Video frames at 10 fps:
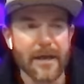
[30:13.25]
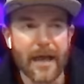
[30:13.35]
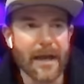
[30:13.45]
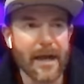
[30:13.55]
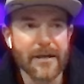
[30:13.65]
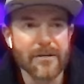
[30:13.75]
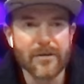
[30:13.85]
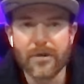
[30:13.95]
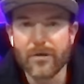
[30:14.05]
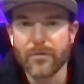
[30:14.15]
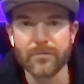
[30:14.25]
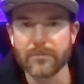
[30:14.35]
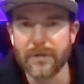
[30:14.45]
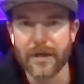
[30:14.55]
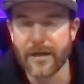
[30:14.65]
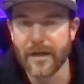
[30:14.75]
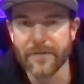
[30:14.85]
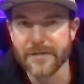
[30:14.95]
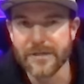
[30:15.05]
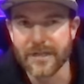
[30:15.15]
and I didn't know enough
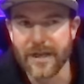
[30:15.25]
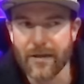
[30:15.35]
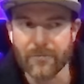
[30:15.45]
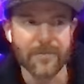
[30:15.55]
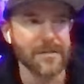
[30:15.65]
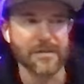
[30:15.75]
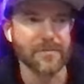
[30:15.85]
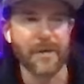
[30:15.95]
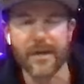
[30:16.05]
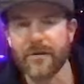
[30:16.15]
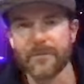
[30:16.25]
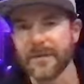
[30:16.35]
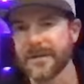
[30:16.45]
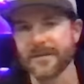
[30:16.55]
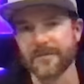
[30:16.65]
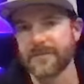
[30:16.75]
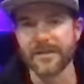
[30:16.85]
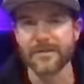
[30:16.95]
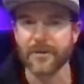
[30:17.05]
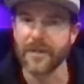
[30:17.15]
to say this is better because of
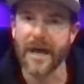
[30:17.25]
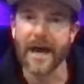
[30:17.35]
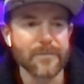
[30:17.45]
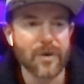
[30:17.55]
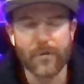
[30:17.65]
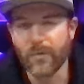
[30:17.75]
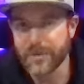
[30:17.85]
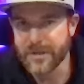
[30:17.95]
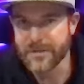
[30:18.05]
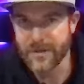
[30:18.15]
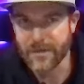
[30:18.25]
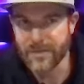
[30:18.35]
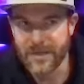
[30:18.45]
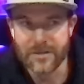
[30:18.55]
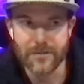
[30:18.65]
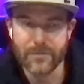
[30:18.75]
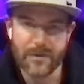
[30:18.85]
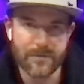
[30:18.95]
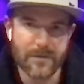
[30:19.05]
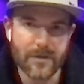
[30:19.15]
this or that. So I went with his recommendation, but
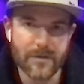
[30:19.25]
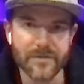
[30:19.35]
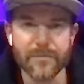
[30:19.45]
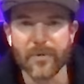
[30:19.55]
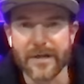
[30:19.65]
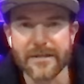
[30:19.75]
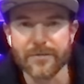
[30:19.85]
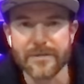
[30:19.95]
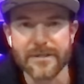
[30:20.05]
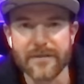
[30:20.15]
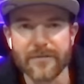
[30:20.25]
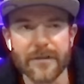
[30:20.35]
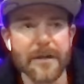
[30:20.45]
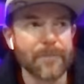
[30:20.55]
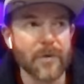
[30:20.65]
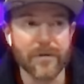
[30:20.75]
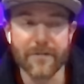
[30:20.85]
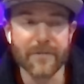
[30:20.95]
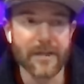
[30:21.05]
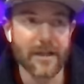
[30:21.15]
it, you know, it was a pricey receiver. There were
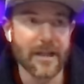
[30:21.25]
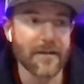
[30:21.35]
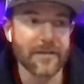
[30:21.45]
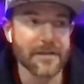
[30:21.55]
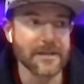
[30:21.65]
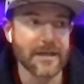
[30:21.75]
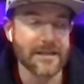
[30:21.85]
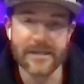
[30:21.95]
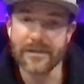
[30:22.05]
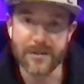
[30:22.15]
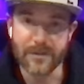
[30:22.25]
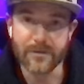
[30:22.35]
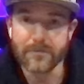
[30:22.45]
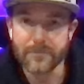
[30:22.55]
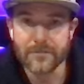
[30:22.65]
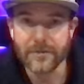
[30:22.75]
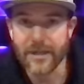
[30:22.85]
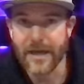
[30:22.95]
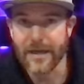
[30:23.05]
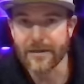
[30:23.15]
definitely a lot of things that I didn't do
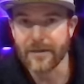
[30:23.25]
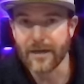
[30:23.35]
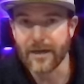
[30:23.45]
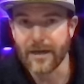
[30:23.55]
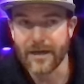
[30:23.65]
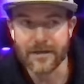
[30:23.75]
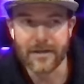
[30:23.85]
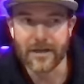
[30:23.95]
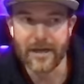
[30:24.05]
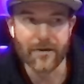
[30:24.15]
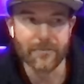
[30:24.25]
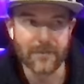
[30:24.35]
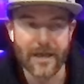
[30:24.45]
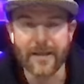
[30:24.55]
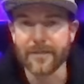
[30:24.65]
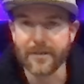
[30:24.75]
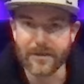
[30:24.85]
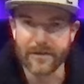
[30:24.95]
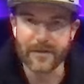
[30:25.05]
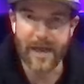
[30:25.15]
that I, I cut out, like
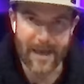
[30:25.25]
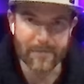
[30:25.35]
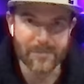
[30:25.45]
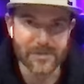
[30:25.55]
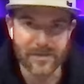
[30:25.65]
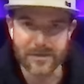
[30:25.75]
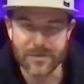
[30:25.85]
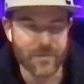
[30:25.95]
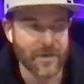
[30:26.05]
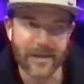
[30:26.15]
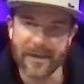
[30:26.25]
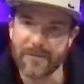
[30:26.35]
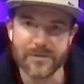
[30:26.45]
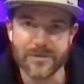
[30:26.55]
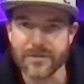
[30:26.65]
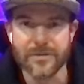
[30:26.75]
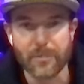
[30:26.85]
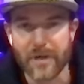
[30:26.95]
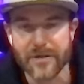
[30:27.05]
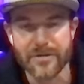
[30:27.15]
the the amps. I just felt like it was just too
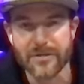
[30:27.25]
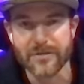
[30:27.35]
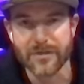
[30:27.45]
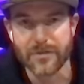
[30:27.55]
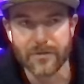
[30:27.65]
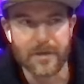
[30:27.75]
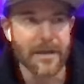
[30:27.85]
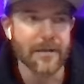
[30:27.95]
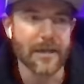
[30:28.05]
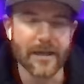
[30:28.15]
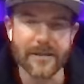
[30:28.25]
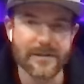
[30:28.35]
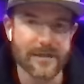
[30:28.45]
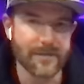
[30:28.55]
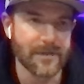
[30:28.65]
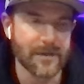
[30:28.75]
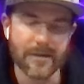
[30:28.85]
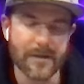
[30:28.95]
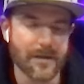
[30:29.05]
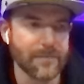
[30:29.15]
much too soon. Like the DV or
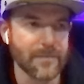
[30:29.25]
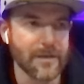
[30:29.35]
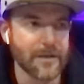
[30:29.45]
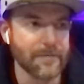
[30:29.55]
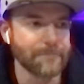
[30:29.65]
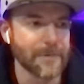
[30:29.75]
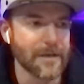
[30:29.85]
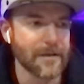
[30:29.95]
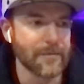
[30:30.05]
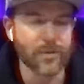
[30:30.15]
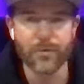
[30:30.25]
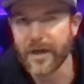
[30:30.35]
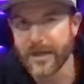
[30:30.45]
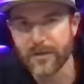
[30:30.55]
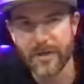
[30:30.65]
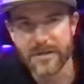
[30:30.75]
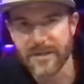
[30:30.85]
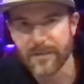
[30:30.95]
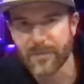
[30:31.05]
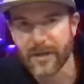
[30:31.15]
the the uh, Blu-ray
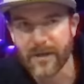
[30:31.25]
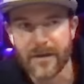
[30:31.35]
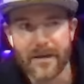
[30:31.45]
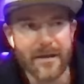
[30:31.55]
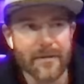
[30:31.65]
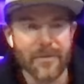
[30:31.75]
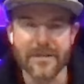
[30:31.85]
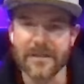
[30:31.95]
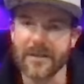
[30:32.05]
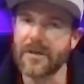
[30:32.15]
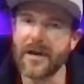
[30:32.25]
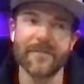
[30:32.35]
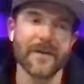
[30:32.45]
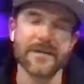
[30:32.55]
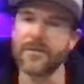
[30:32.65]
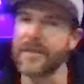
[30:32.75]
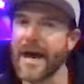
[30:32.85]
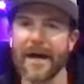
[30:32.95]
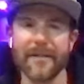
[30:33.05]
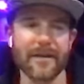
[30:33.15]
UHD player, because I thought if I do
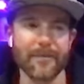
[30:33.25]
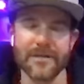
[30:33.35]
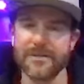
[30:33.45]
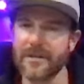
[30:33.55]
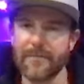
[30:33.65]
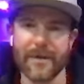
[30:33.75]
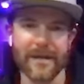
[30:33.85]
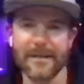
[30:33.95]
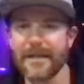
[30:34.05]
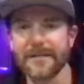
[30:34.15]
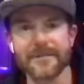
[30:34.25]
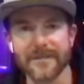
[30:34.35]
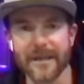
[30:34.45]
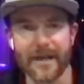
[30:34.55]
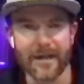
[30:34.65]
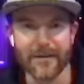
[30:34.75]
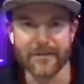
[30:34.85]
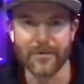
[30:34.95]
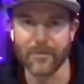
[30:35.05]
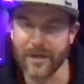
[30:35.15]
that, then I'm going to start buying discs, and I
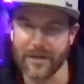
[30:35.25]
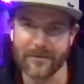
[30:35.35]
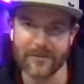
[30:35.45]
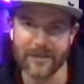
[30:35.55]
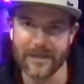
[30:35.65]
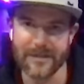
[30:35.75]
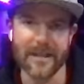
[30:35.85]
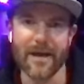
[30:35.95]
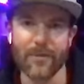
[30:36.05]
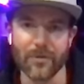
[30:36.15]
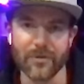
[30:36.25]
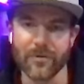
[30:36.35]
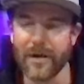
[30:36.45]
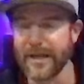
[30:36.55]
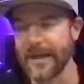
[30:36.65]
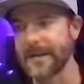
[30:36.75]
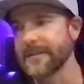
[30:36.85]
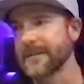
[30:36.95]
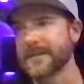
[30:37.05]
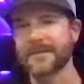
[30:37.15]
don't want to get into that world quite yet.
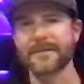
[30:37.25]
That